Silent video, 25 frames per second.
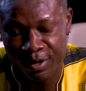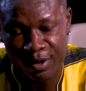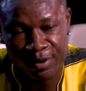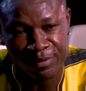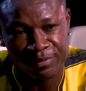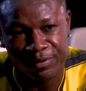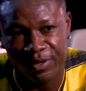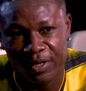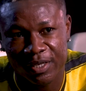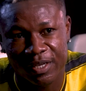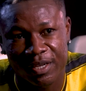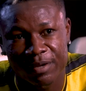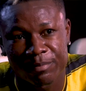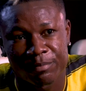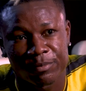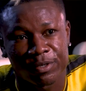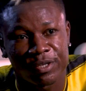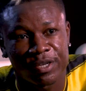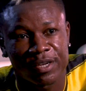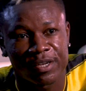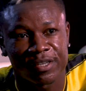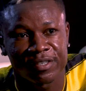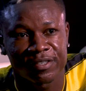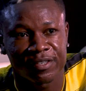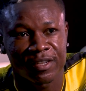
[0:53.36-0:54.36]
every game
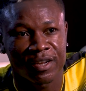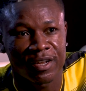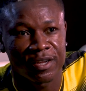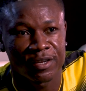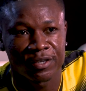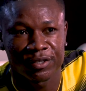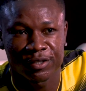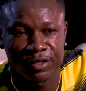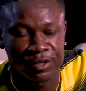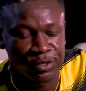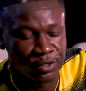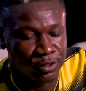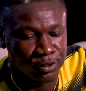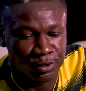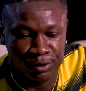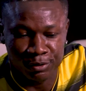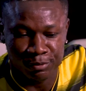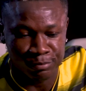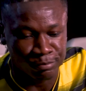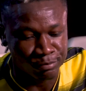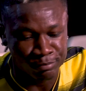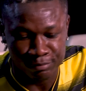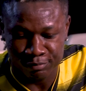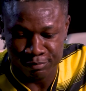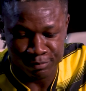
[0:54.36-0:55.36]
here is like the
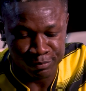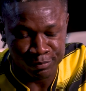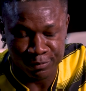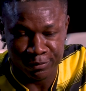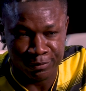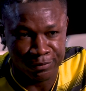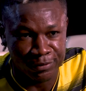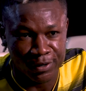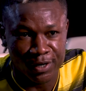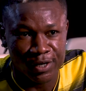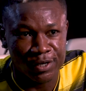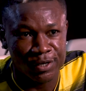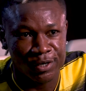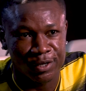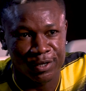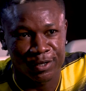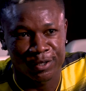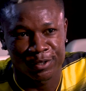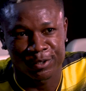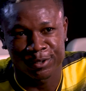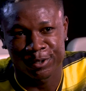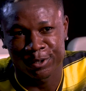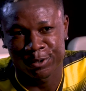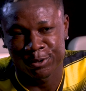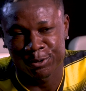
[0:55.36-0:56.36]

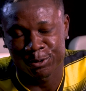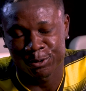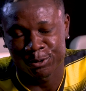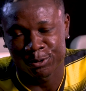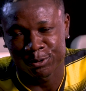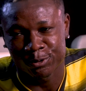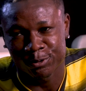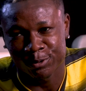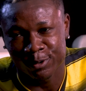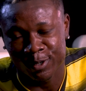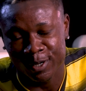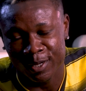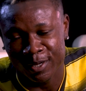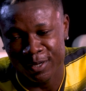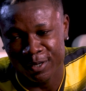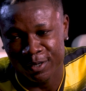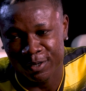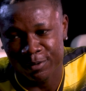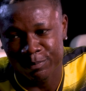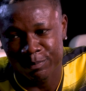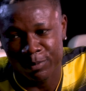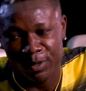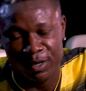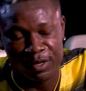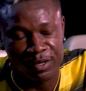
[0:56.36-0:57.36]
final, like
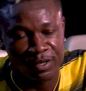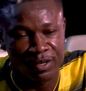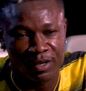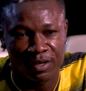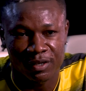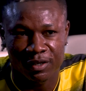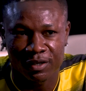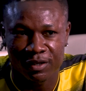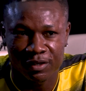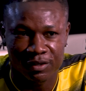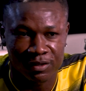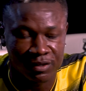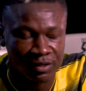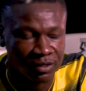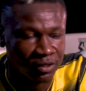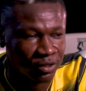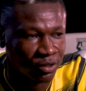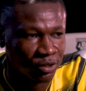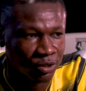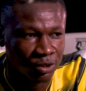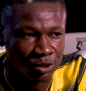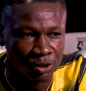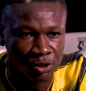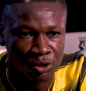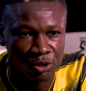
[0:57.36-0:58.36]
playing against
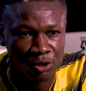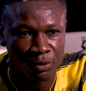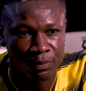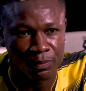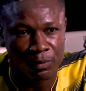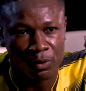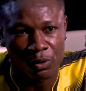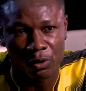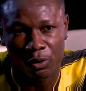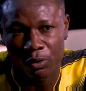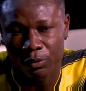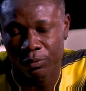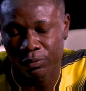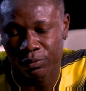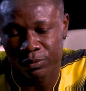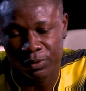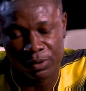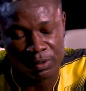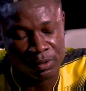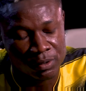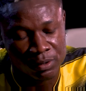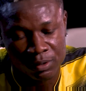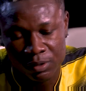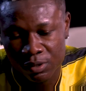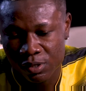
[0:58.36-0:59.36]
the top
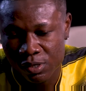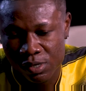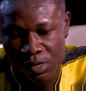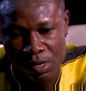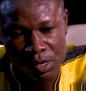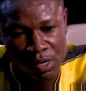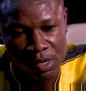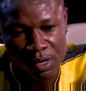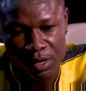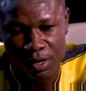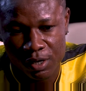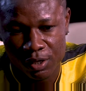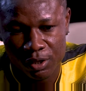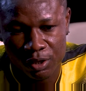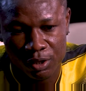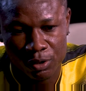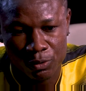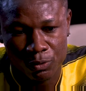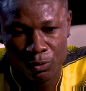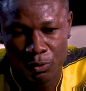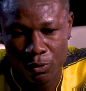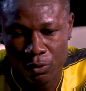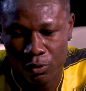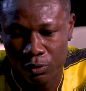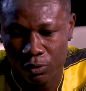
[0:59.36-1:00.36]
clubs in
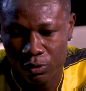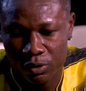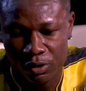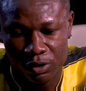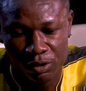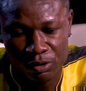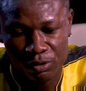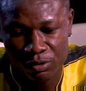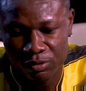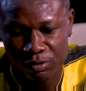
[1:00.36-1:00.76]
the world,